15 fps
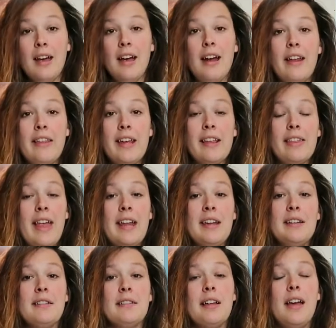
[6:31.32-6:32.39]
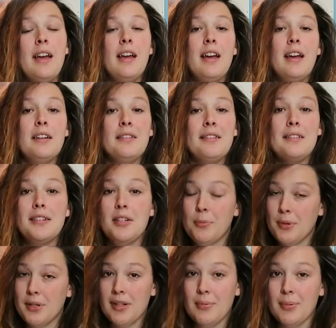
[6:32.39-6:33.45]
And I think that is
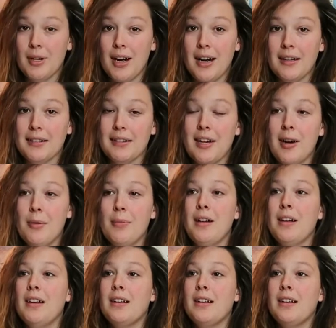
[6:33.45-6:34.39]
super awesome,